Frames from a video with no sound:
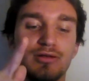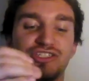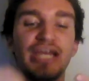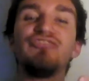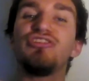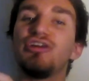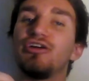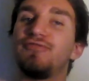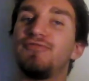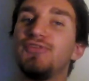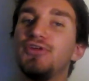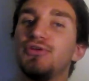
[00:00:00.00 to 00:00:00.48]

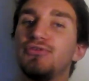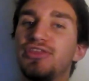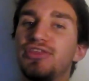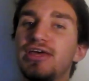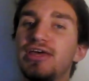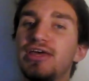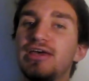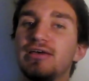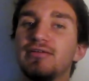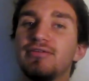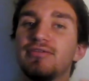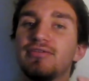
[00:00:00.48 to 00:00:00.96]
changing a few
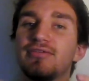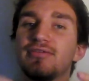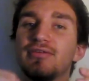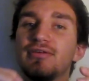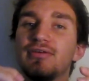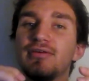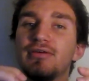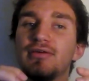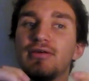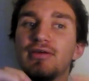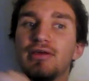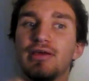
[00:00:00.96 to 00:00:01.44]

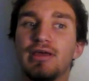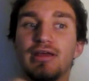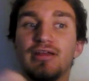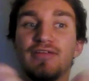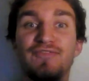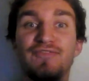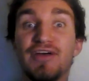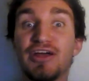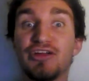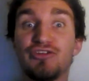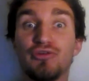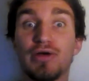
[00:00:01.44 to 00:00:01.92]
things
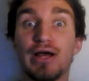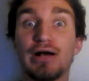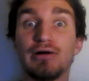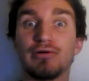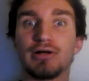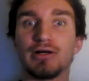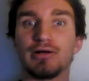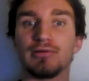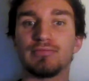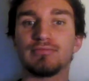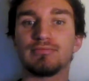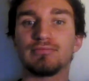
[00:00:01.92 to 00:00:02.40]
can affect your
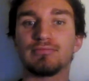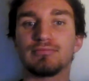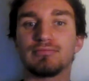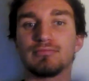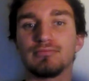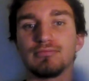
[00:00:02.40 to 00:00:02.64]
outcome.